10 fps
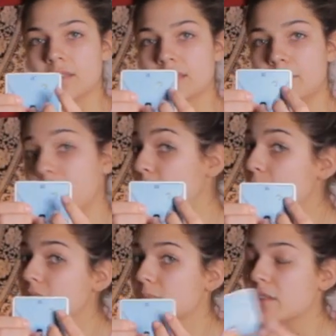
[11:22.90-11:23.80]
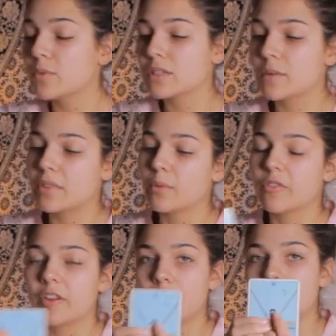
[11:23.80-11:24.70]
Somebody knew something was up and they were
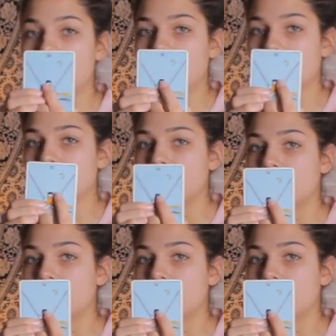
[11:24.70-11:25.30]
very blind